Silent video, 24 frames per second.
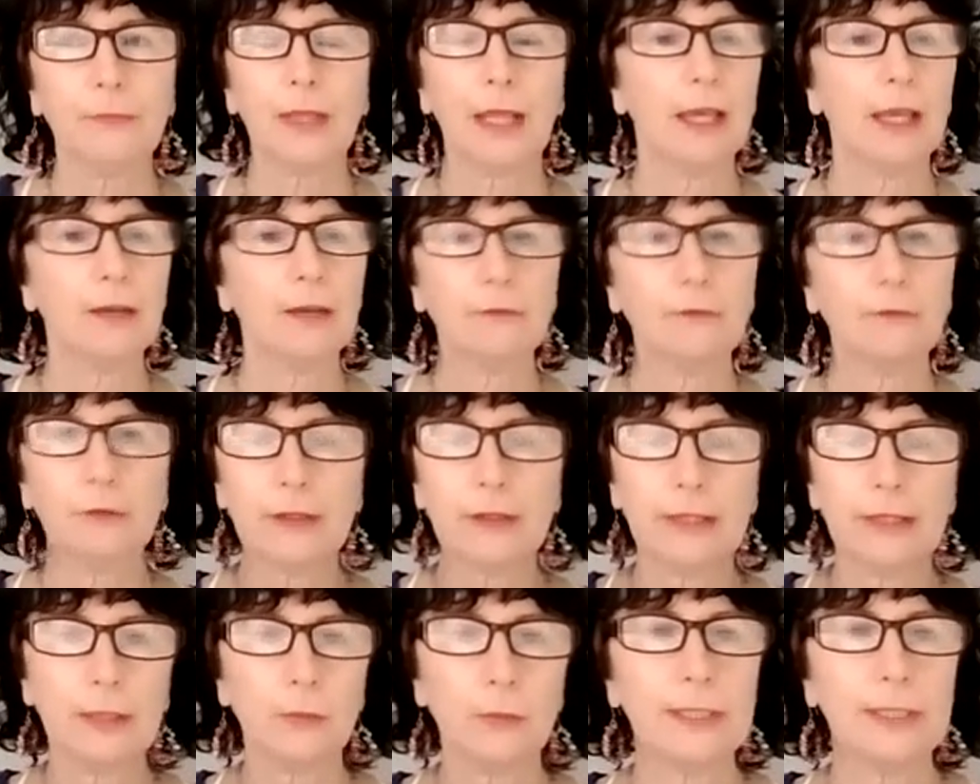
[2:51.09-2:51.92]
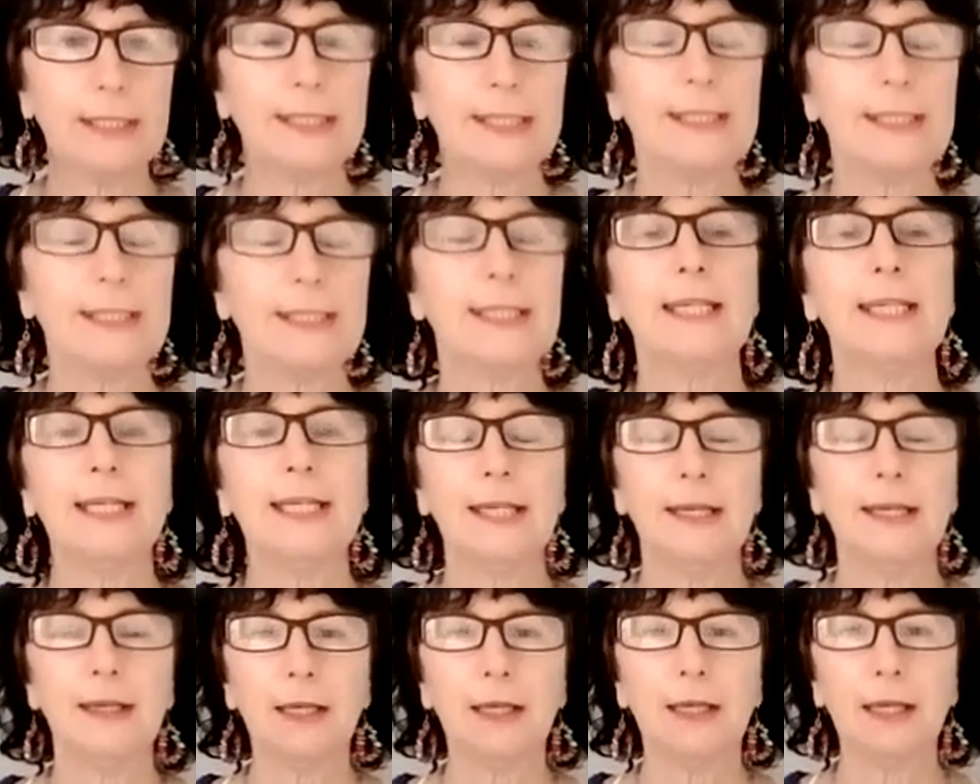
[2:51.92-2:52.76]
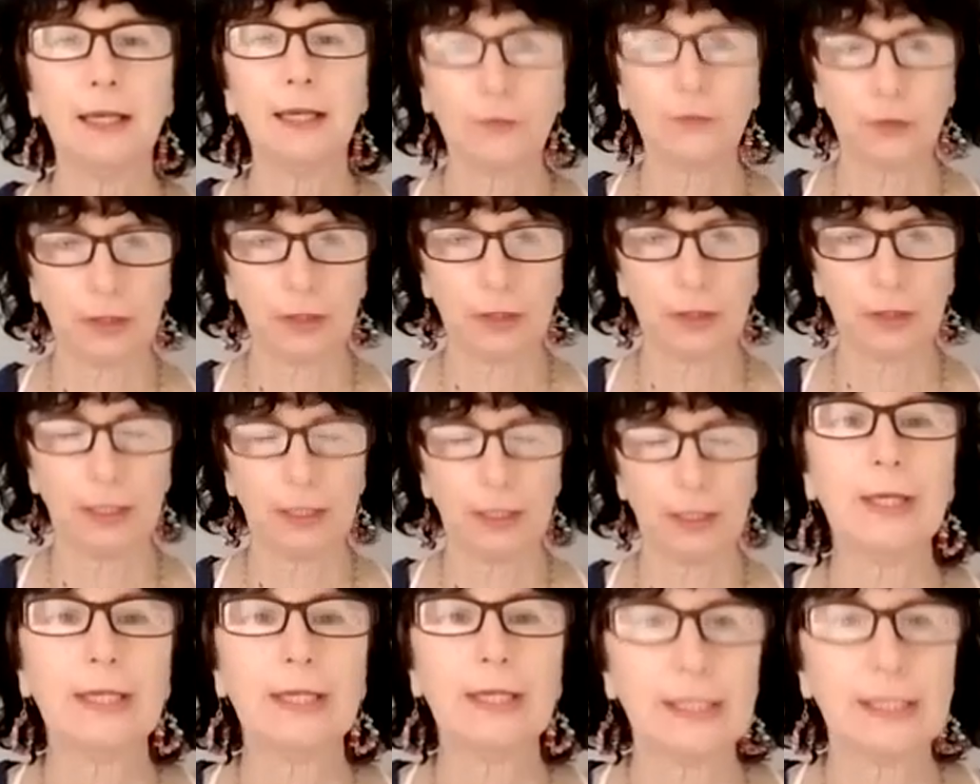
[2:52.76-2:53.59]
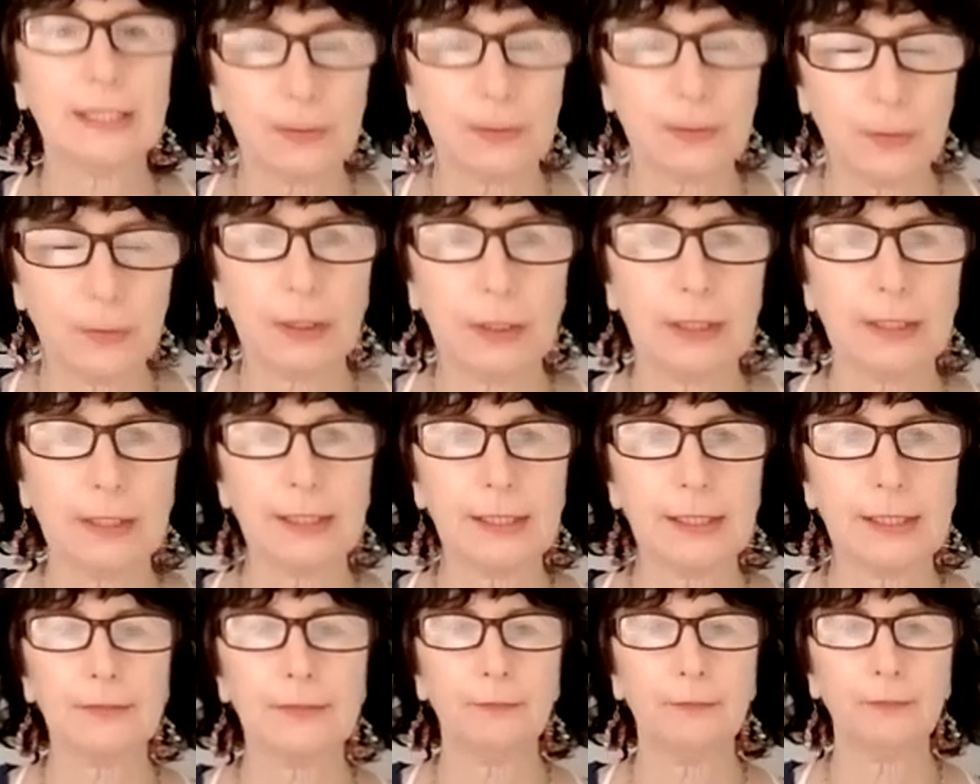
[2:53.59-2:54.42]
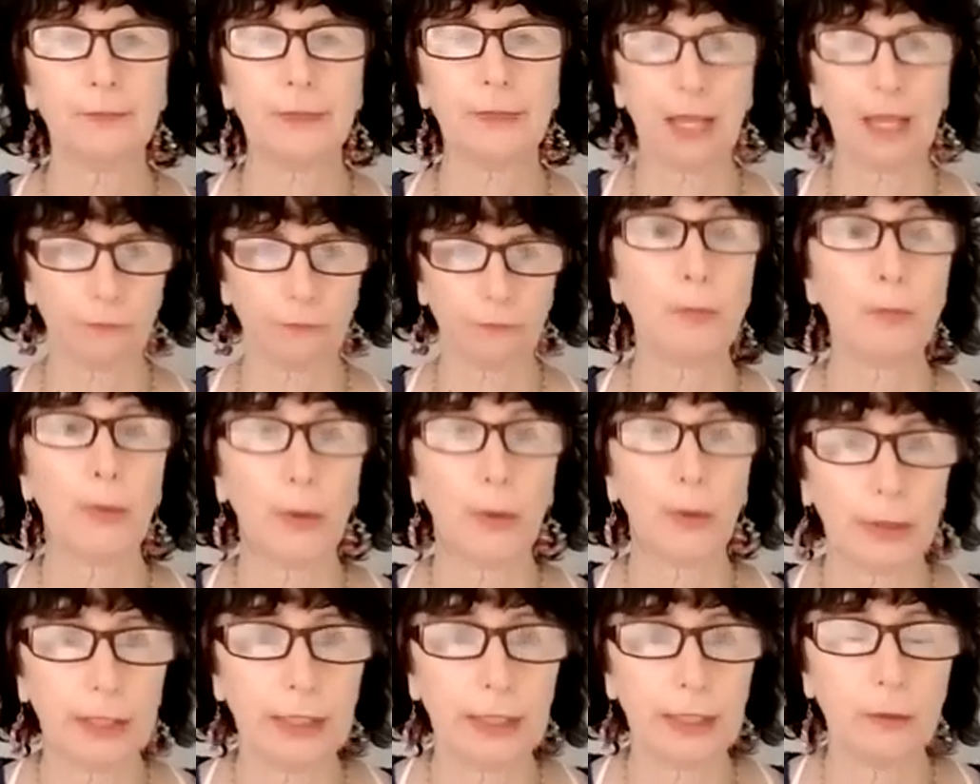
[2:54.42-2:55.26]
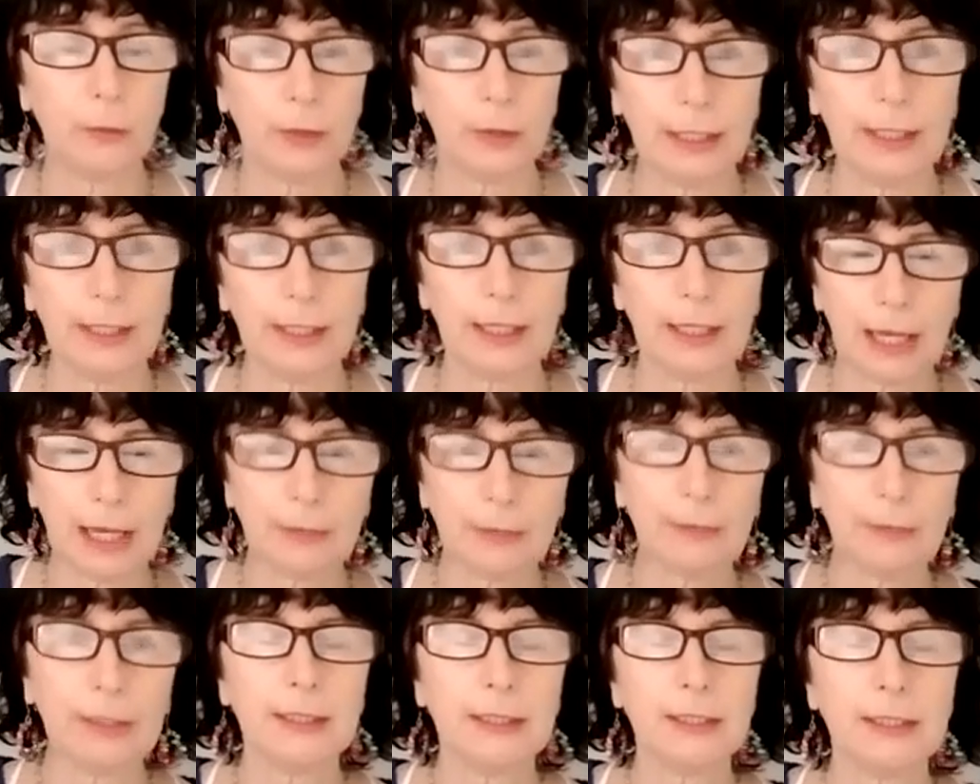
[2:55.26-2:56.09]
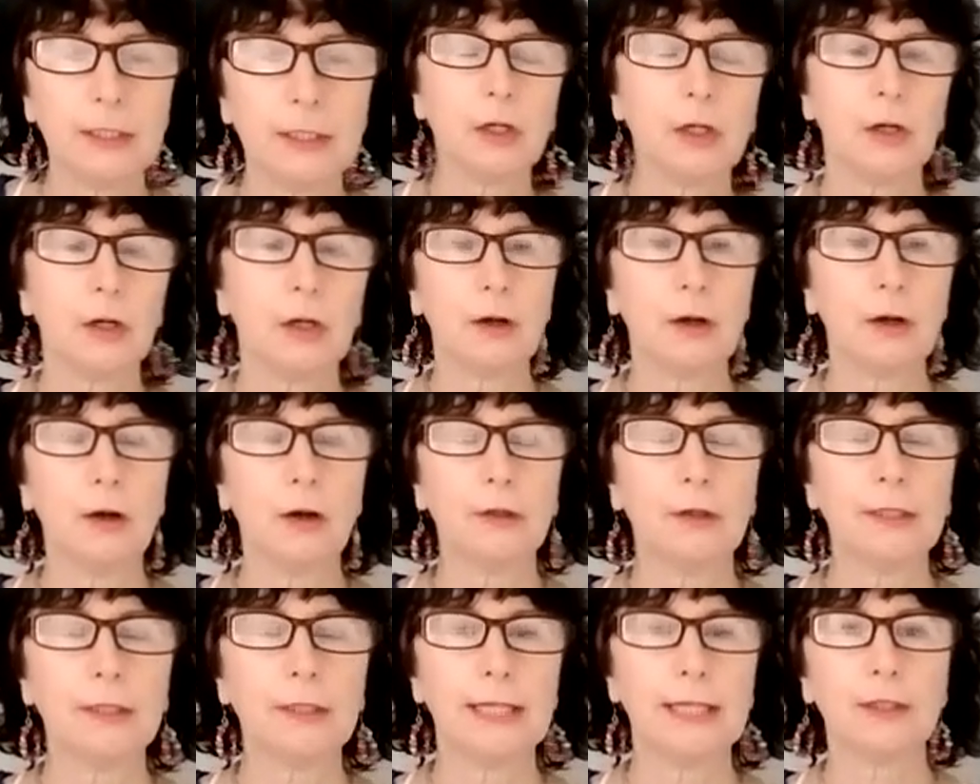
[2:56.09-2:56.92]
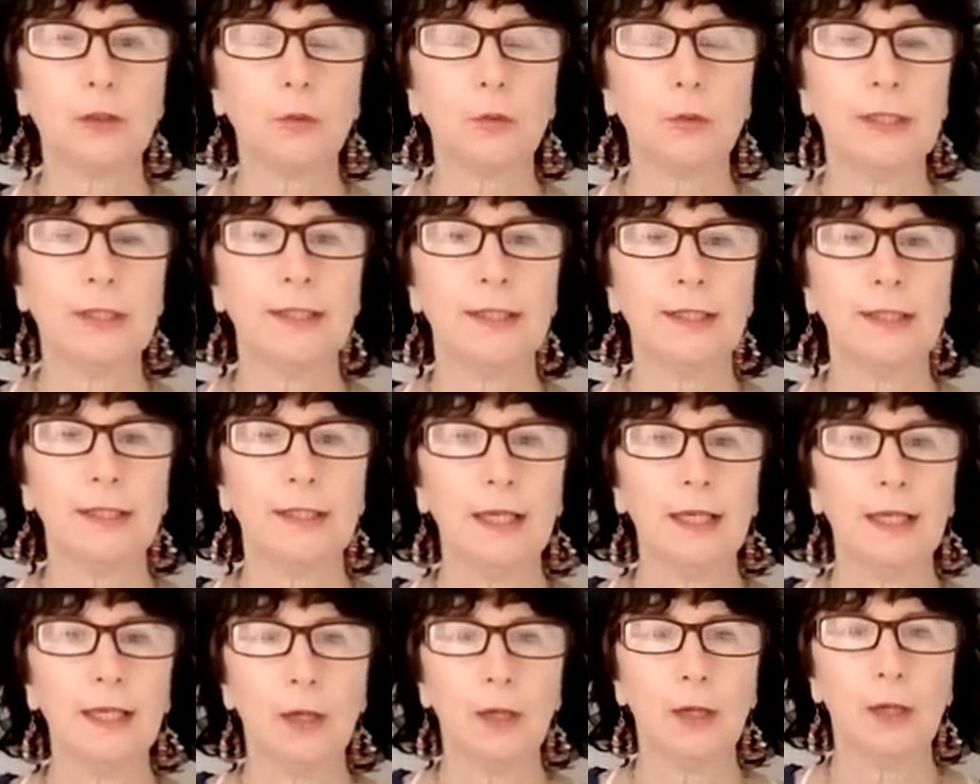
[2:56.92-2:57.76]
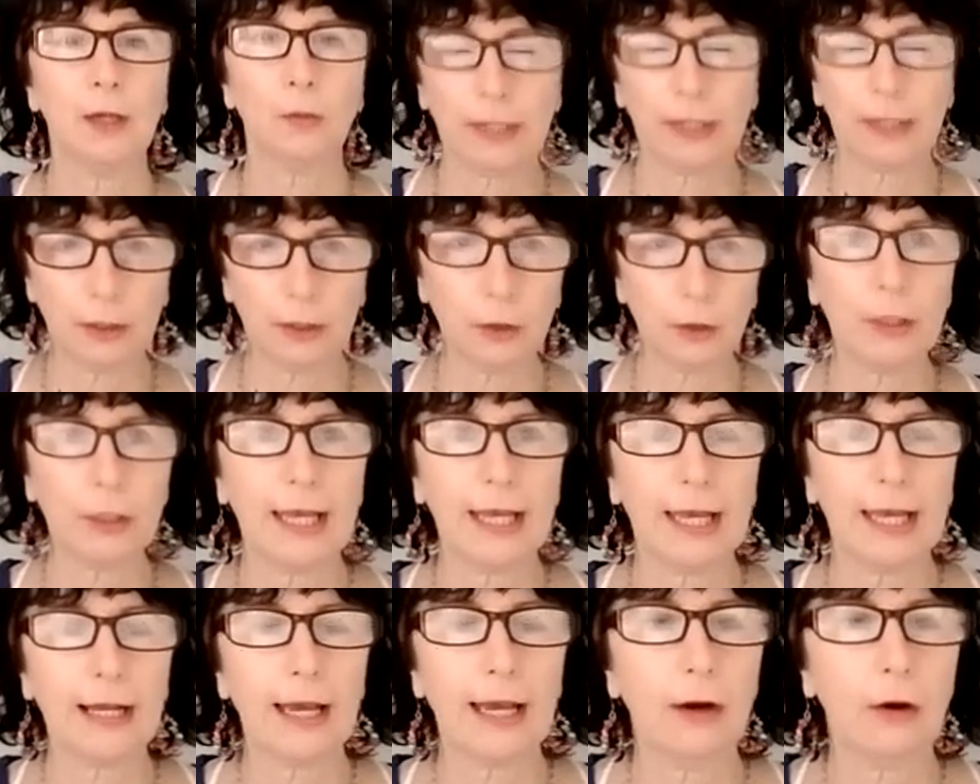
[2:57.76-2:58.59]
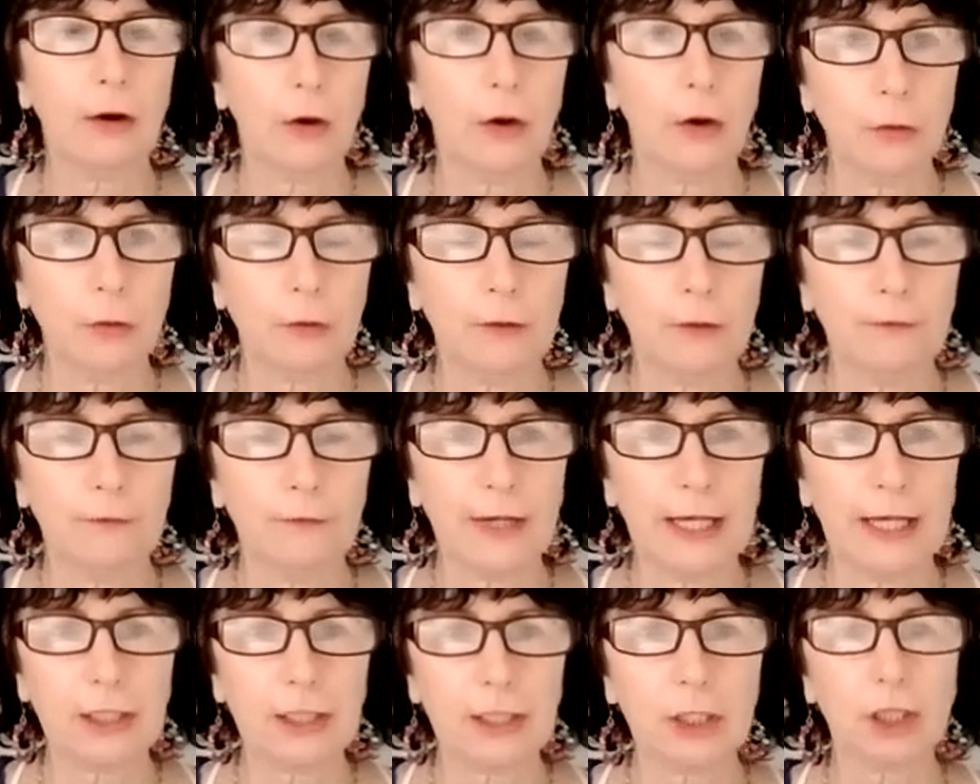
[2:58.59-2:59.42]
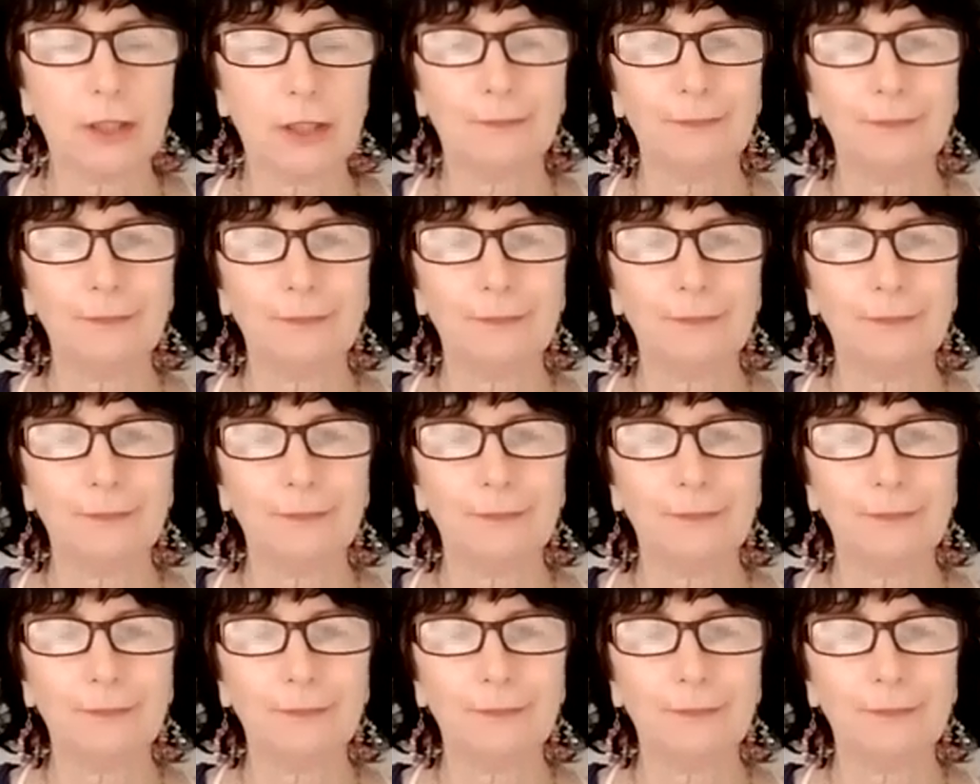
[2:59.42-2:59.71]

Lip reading: Everything we see, everything we experience, everybody we come into contact with, we are looking at our own reflection.